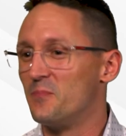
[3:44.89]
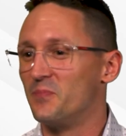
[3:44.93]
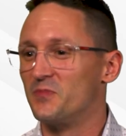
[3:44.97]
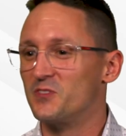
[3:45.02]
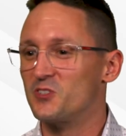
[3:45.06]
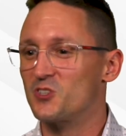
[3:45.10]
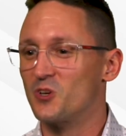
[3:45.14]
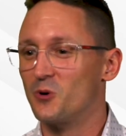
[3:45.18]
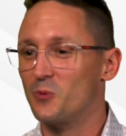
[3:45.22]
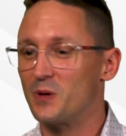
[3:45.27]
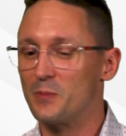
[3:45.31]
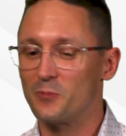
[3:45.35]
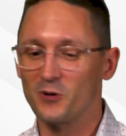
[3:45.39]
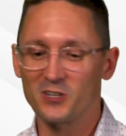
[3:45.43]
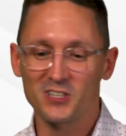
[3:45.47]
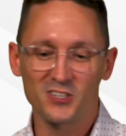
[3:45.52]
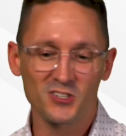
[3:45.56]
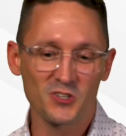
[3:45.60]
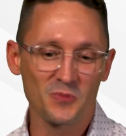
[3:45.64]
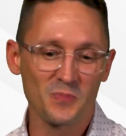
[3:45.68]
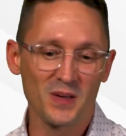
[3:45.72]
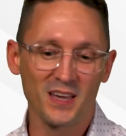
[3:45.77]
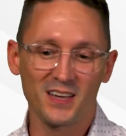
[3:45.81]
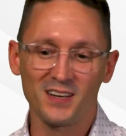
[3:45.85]
So we
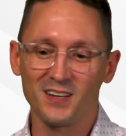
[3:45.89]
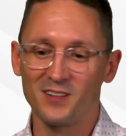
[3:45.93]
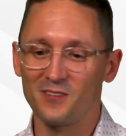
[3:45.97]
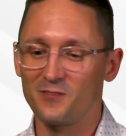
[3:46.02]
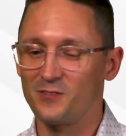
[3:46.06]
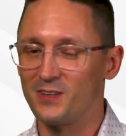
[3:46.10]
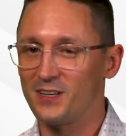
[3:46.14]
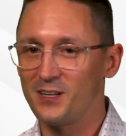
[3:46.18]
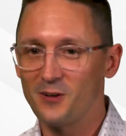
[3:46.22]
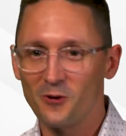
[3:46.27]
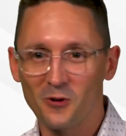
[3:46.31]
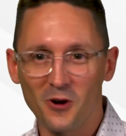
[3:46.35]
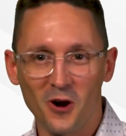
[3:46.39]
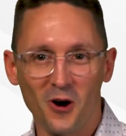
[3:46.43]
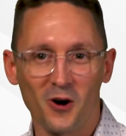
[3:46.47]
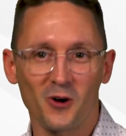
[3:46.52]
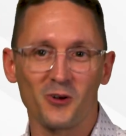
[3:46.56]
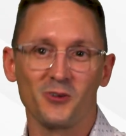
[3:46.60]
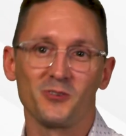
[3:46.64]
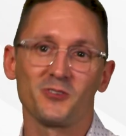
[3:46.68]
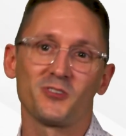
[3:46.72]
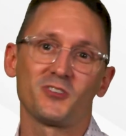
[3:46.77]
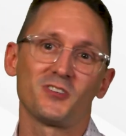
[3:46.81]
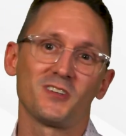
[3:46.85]
participate in the video
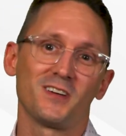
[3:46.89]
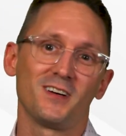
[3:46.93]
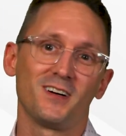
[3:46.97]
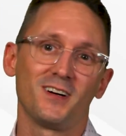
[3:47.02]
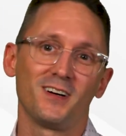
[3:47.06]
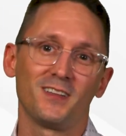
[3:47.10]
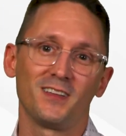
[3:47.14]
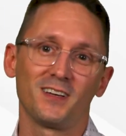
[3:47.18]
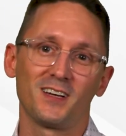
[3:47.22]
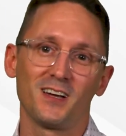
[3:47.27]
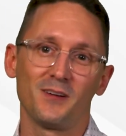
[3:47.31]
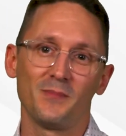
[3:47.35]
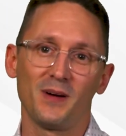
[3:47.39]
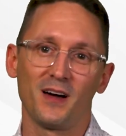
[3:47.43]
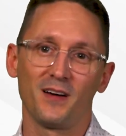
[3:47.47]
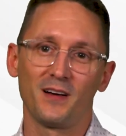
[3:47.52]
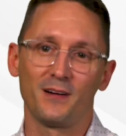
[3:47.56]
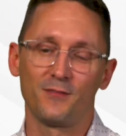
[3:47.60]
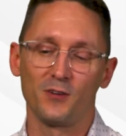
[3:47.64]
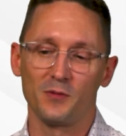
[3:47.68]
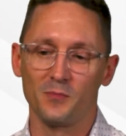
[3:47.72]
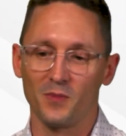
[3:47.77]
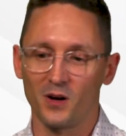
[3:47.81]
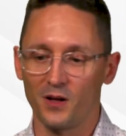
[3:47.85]
calls that come out
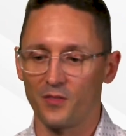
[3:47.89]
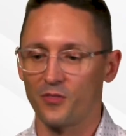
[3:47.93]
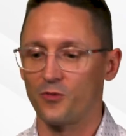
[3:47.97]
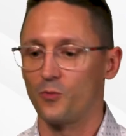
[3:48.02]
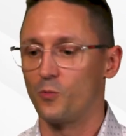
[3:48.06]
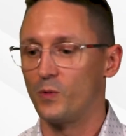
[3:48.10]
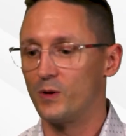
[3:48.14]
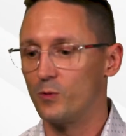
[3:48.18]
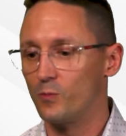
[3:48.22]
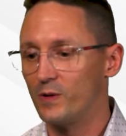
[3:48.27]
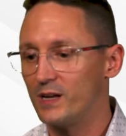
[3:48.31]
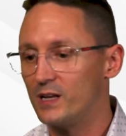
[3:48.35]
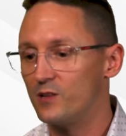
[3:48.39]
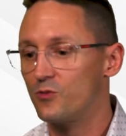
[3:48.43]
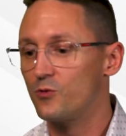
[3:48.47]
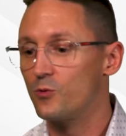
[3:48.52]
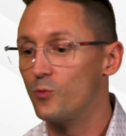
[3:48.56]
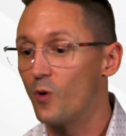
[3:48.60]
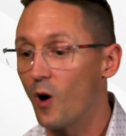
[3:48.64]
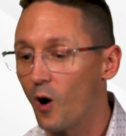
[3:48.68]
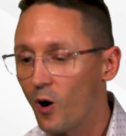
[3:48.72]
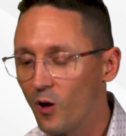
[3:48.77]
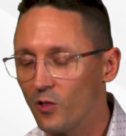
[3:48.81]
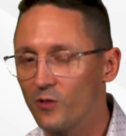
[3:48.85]
every month. We read
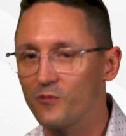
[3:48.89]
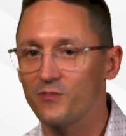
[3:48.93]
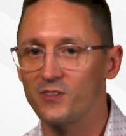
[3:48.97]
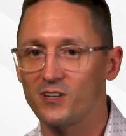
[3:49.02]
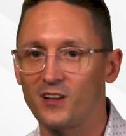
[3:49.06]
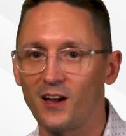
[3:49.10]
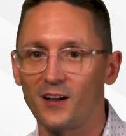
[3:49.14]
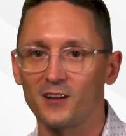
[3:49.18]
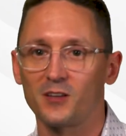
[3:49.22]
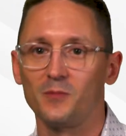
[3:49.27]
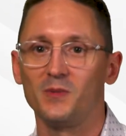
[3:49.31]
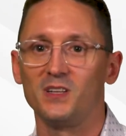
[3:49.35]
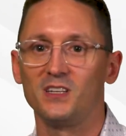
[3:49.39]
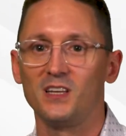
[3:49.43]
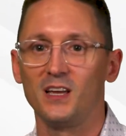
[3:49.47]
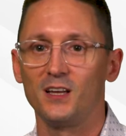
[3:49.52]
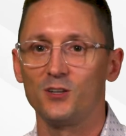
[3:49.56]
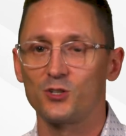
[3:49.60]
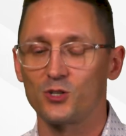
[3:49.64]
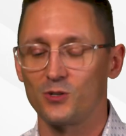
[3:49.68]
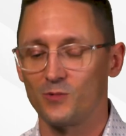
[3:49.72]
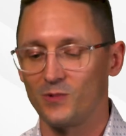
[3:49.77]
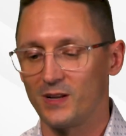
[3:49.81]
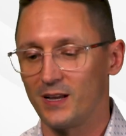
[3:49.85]
through all of the
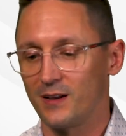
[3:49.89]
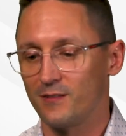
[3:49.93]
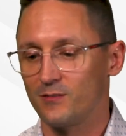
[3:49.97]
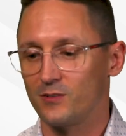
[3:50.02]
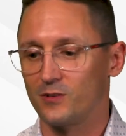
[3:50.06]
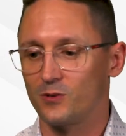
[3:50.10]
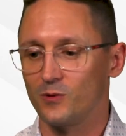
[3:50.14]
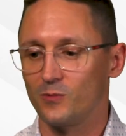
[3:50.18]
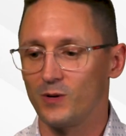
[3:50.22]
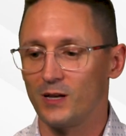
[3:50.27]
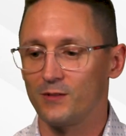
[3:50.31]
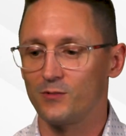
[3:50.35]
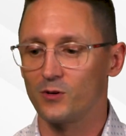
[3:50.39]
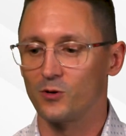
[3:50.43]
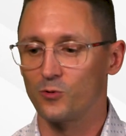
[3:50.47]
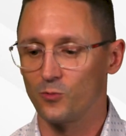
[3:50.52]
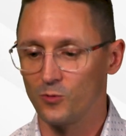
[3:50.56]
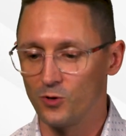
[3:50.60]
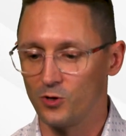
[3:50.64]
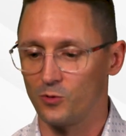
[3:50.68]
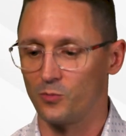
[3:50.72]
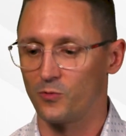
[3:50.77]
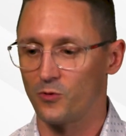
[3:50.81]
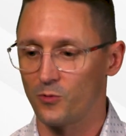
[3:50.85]
documentation. We have a
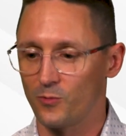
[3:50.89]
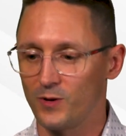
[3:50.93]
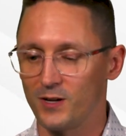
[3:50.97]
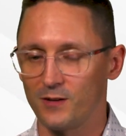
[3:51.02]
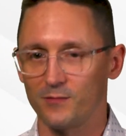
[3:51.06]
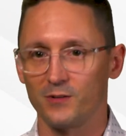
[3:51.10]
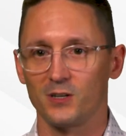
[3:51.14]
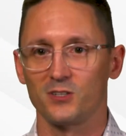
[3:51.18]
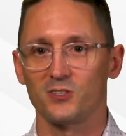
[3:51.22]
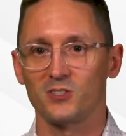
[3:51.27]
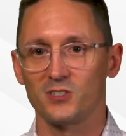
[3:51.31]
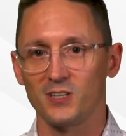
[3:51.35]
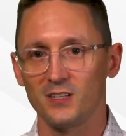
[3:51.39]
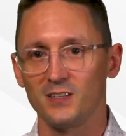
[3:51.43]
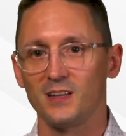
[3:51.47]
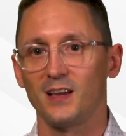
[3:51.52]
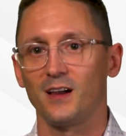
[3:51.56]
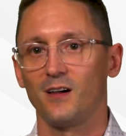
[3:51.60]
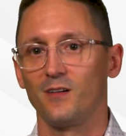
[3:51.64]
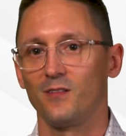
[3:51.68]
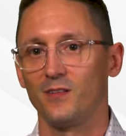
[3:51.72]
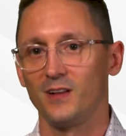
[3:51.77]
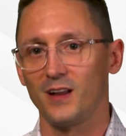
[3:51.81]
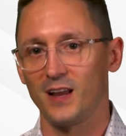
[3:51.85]
group, 3 of us, sit
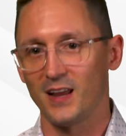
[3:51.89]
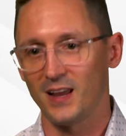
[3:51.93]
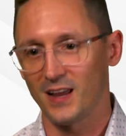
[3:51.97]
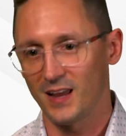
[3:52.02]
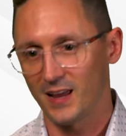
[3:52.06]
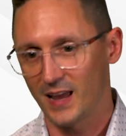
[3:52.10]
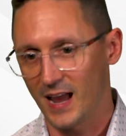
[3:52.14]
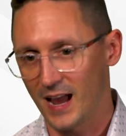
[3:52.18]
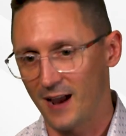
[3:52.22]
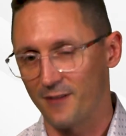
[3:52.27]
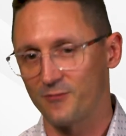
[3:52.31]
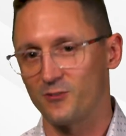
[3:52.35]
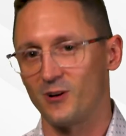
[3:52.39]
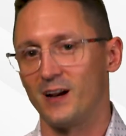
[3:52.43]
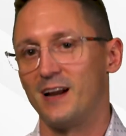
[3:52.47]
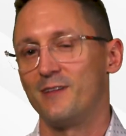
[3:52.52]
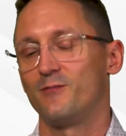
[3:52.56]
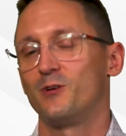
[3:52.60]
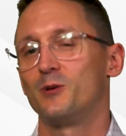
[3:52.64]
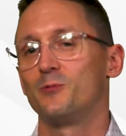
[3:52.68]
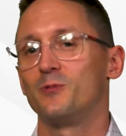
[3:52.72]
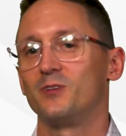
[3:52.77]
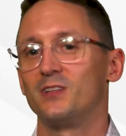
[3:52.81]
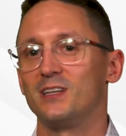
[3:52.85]
down after
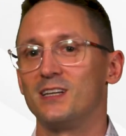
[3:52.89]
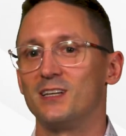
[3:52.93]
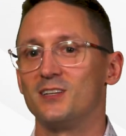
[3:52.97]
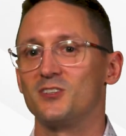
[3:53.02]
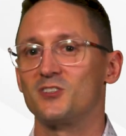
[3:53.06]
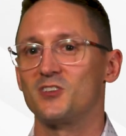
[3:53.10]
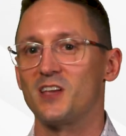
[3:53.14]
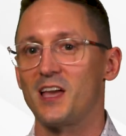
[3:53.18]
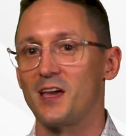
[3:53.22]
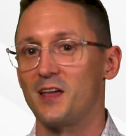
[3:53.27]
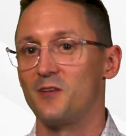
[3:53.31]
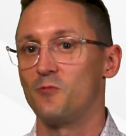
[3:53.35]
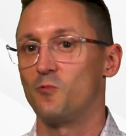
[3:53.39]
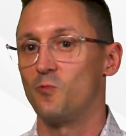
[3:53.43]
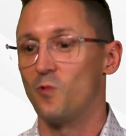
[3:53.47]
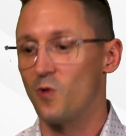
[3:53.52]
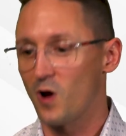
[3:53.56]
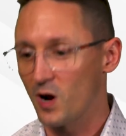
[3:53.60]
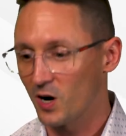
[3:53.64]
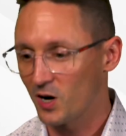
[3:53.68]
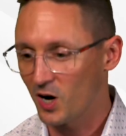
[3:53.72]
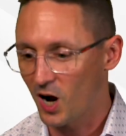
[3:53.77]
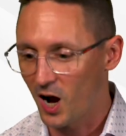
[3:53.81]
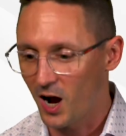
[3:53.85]
every release and
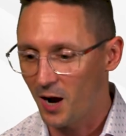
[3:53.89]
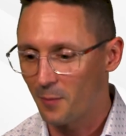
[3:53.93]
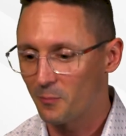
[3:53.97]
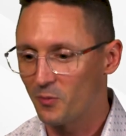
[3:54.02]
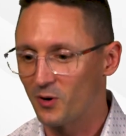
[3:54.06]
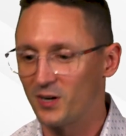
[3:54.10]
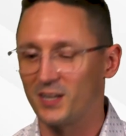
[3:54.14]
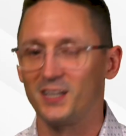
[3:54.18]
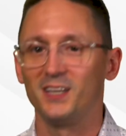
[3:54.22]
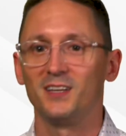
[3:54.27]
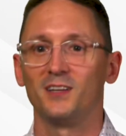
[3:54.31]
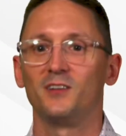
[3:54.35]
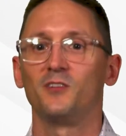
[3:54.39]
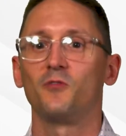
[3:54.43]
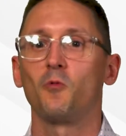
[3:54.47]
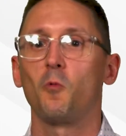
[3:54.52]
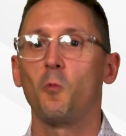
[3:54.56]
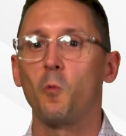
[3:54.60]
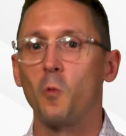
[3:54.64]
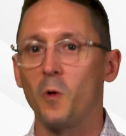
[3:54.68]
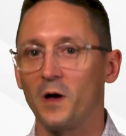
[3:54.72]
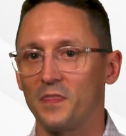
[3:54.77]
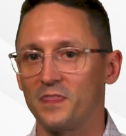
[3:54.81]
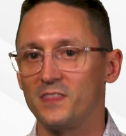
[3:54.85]
comprehend
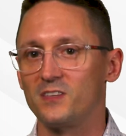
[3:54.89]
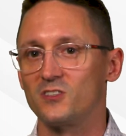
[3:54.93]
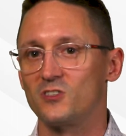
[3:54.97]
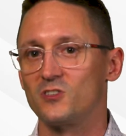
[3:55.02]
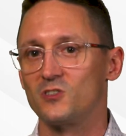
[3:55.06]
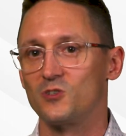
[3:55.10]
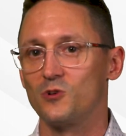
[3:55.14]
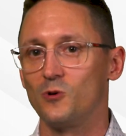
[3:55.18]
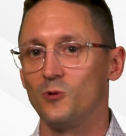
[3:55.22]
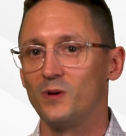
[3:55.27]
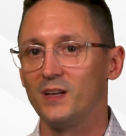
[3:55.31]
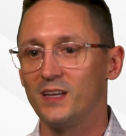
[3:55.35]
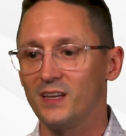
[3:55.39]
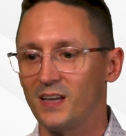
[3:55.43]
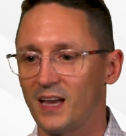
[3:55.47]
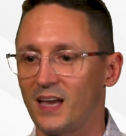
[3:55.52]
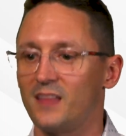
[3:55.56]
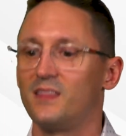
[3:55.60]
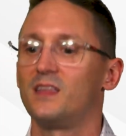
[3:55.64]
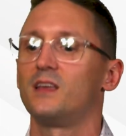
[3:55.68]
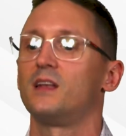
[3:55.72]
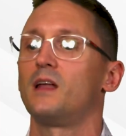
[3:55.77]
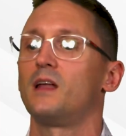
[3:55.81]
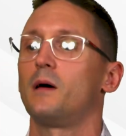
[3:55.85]
what this is doing,
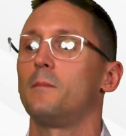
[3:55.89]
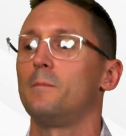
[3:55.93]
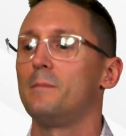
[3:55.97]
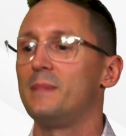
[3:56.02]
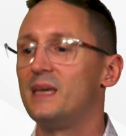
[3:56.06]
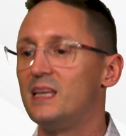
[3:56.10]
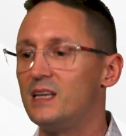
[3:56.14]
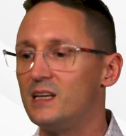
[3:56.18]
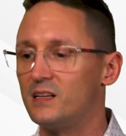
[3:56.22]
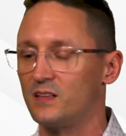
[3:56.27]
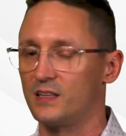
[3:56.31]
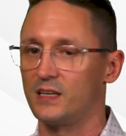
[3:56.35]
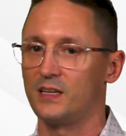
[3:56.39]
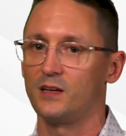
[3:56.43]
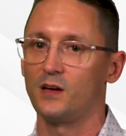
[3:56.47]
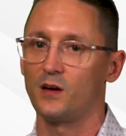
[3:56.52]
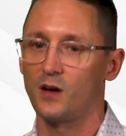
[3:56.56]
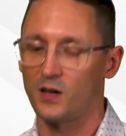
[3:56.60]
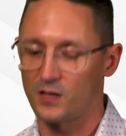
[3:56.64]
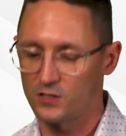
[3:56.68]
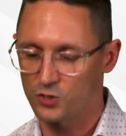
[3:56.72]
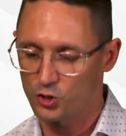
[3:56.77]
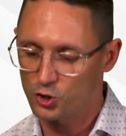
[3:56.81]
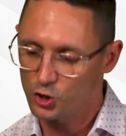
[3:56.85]
and then immediately
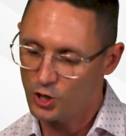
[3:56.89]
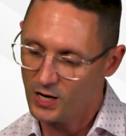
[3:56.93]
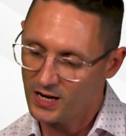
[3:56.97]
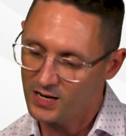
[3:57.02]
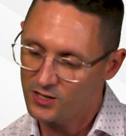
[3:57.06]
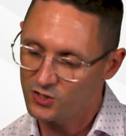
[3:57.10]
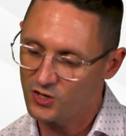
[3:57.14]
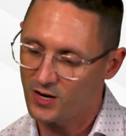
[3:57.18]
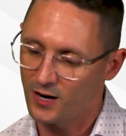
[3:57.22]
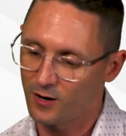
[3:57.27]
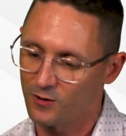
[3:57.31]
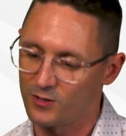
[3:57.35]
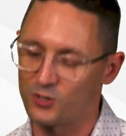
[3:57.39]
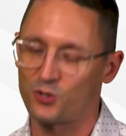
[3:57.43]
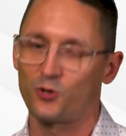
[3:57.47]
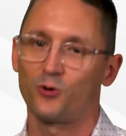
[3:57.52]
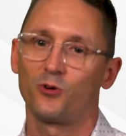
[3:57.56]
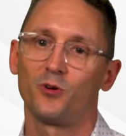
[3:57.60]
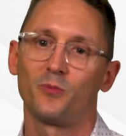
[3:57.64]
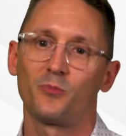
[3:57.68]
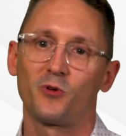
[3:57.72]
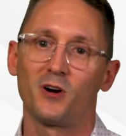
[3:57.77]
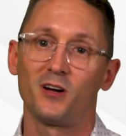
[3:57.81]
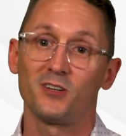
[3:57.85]
change our
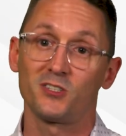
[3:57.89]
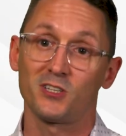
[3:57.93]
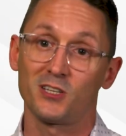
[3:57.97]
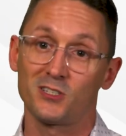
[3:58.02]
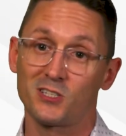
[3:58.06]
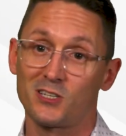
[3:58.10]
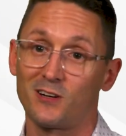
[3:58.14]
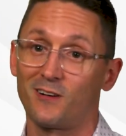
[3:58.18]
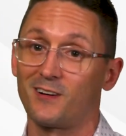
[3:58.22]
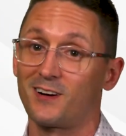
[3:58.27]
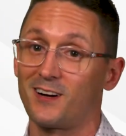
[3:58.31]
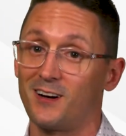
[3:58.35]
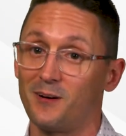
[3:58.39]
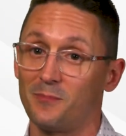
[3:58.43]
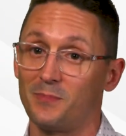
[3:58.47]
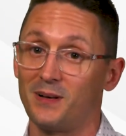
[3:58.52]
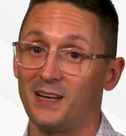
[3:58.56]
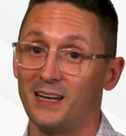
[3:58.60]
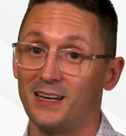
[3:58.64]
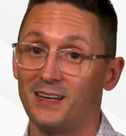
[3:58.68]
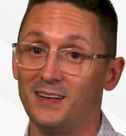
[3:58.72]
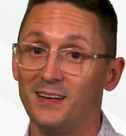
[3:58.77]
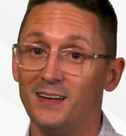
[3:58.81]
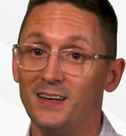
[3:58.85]
internal process in our
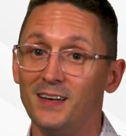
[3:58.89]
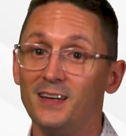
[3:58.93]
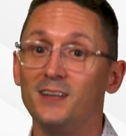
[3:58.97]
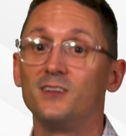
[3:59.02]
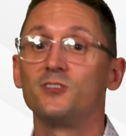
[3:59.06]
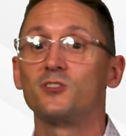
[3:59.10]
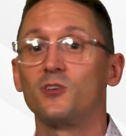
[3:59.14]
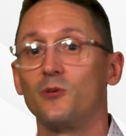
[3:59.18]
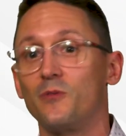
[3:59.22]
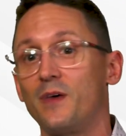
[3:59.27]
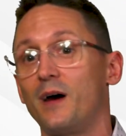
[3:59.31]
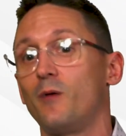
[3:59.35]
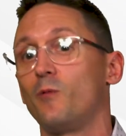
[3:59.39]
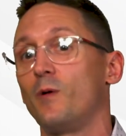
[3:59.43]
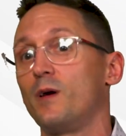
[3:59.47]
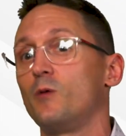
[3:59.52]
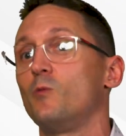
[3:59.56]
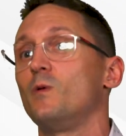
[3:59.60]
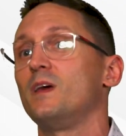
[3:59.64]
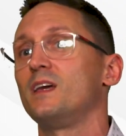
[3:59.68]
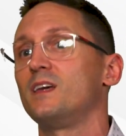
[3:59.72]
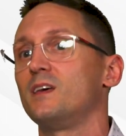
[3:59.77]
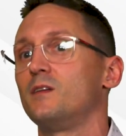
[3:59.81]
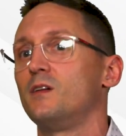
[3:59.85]
company. So that way
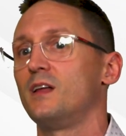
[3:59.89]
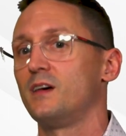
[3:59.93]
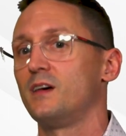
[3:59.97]
we can